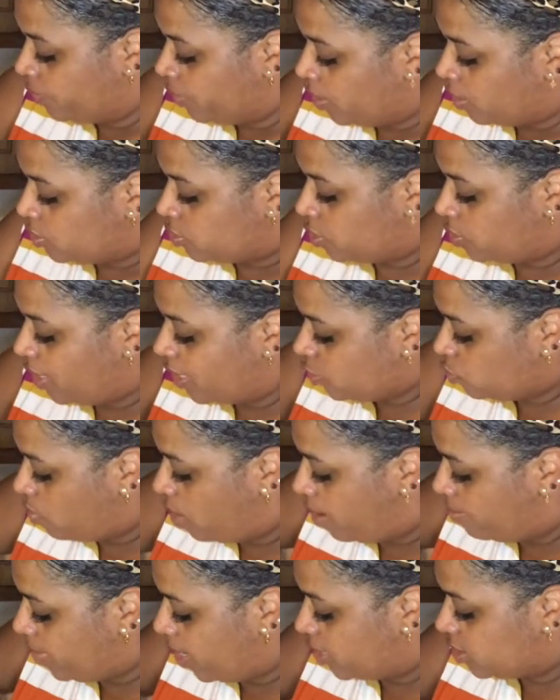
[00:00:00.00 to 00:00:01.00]
So that's why
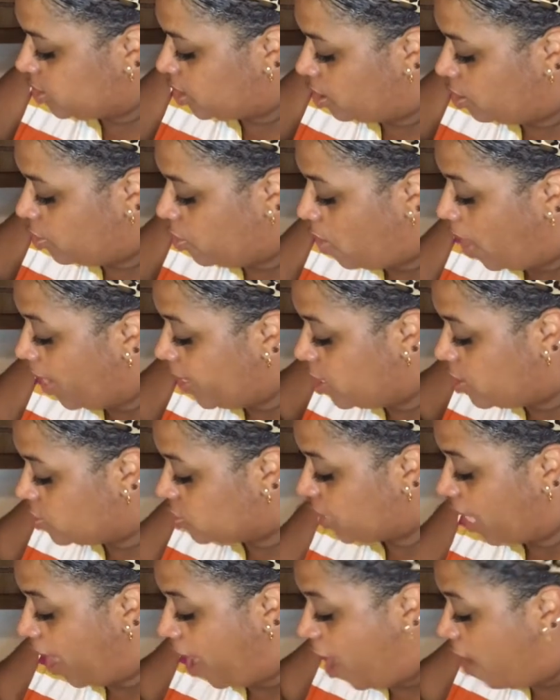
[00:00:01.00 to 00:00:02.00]
I'm not telling you I use
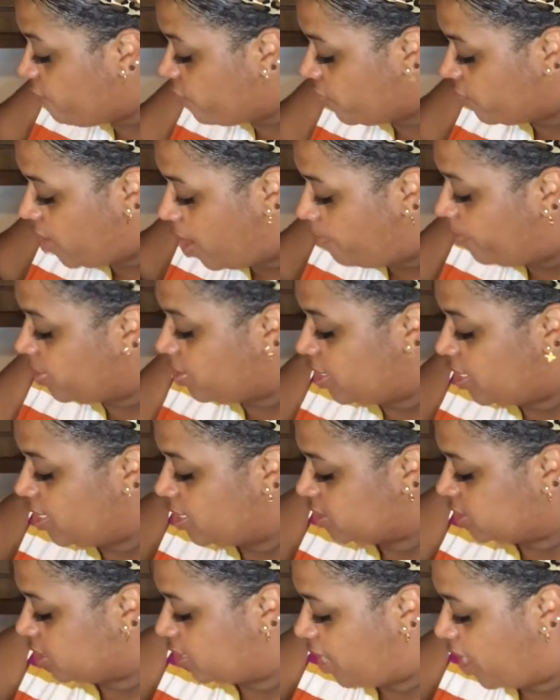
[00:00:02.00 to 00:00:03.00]
a half a cup of
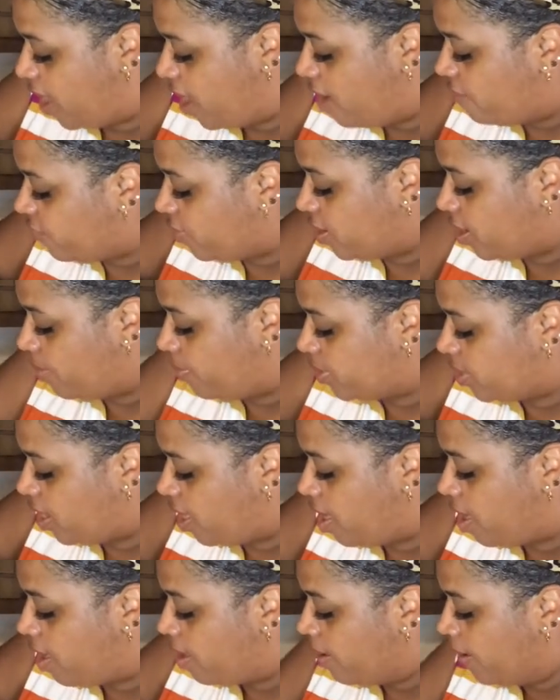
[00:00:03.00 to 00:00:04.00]
this and a half a cup of
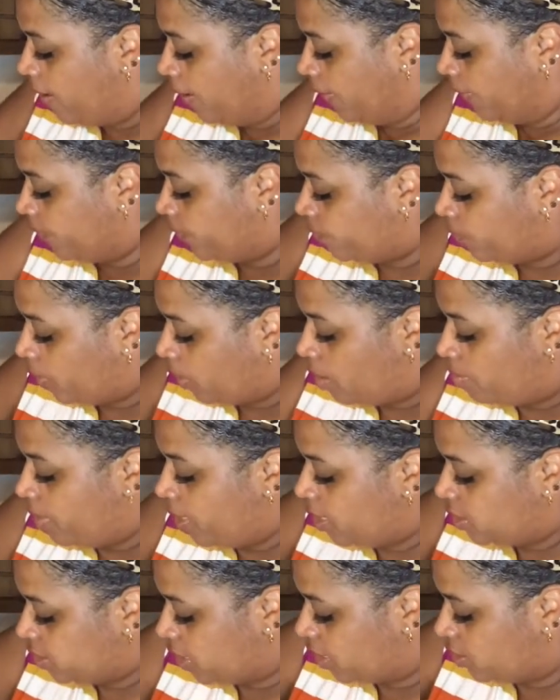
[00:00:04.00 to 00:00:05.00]
that.
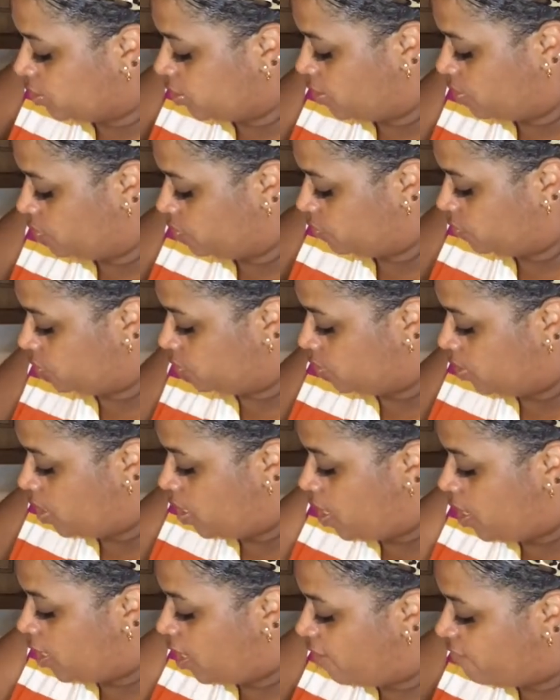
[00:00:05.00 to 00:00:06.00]
Because I don't.
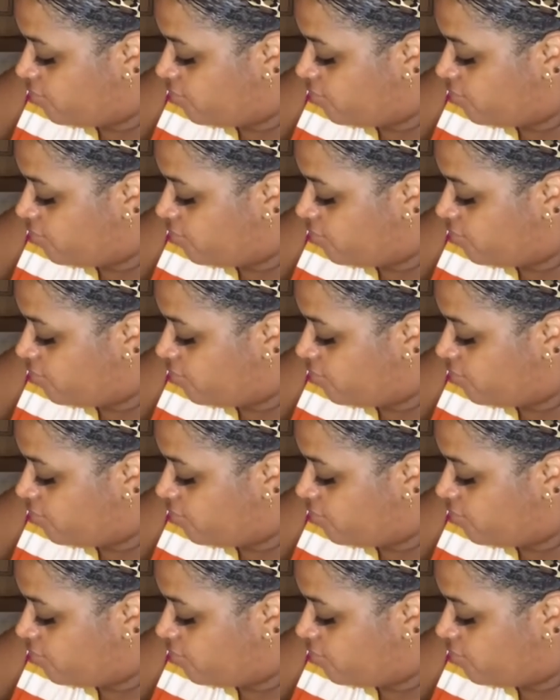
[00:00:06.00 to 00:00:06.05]
And I've